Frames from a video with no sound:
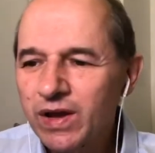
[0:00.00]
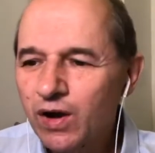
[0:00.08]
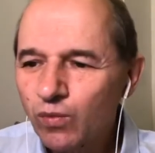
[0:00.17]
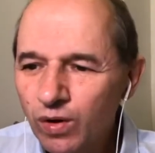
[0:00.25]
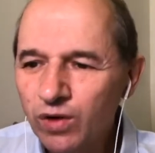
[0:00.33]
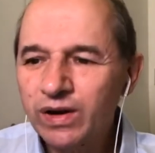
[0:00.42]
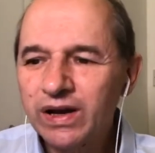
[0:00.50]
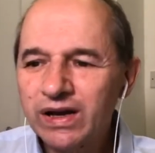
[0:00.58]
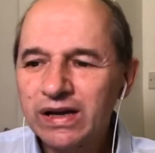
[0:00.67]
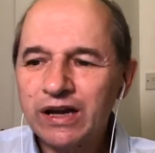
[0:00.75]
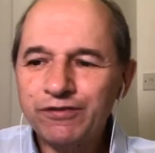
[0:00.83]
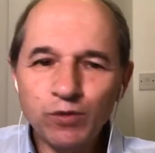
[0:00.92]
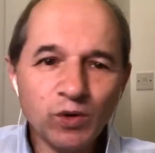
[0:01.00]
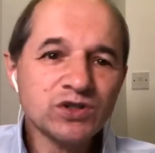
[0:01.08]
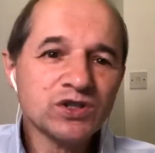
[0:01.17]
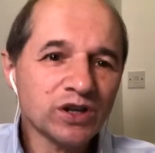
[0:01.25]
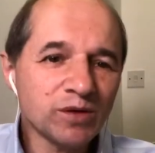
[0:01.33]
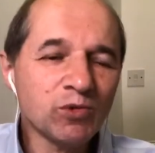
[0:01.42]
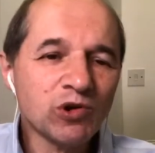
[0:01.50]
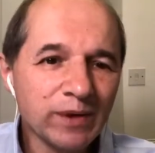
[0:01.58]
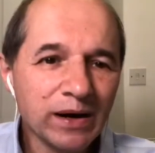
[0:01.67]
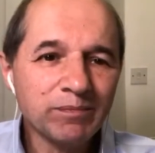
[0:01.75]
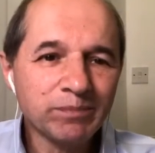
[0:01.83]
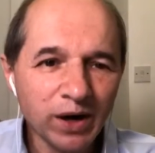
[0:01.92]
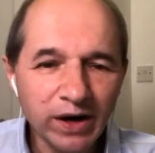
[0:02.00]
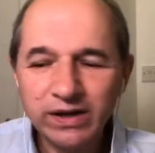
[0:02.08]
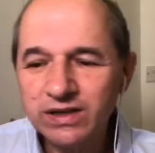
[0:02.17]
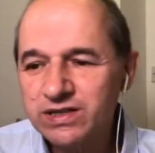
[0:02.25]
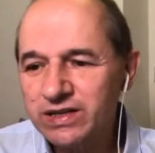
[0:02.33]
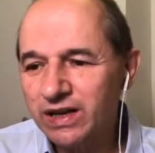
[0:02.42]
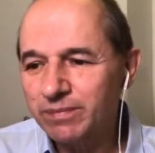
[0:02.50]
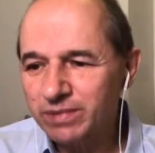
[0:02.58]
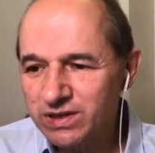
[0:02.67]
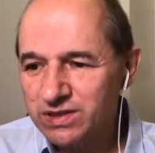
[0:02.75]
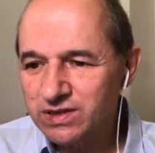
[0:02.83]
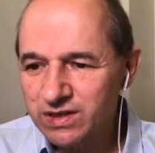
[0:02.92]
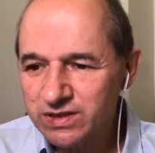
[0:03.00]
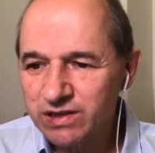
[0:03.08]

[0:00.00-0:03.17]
Well, if you want to know more about buying and selling businesses,